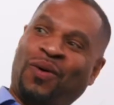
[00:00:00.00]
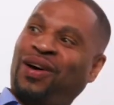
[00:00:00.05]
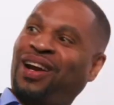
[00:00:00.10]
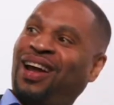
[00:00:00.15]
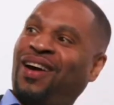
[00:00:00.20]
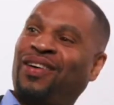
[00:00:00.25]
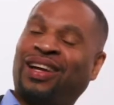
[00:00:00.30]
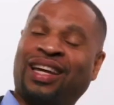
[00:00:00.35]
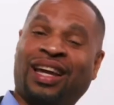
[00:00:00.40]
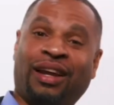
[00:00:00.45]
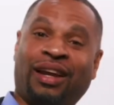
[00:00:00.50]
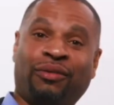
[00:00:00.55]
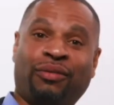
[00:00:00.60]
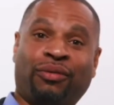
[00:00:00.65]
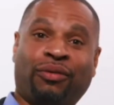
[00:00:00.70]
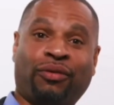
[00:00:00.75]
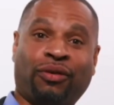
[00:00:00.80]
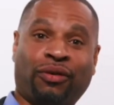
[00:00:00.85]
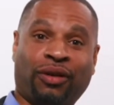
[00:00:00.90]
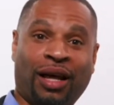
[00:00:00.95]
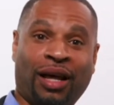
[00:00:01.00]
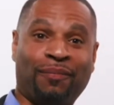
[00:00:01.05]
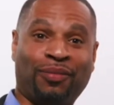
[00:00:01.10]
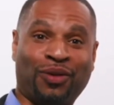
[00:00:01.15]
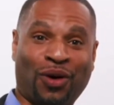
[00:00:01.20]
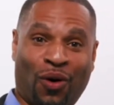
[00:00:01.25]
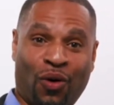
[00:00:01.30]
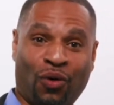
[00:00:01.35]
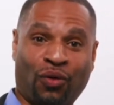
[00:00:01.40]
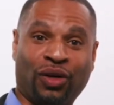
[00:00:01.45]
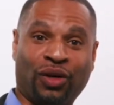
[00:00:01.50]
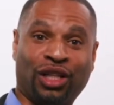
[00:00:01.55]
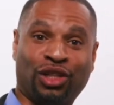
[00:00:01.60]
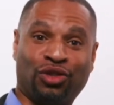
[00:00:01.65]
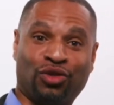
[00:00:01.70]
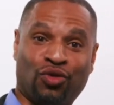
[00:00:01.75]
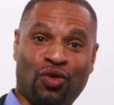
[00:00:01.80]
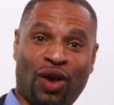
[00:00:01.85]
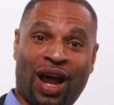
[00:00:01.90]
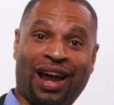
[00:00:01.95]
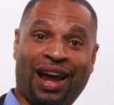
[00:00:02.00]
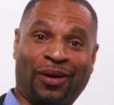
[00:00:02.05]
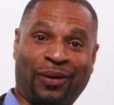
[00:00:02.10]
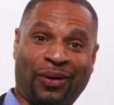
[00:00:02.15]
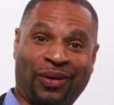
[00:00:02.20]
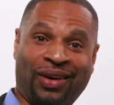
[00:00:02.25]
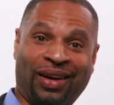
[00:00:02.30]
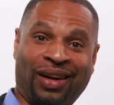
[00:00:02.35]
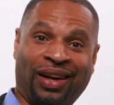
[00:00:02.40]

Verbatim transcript: without getting flipped over this rail.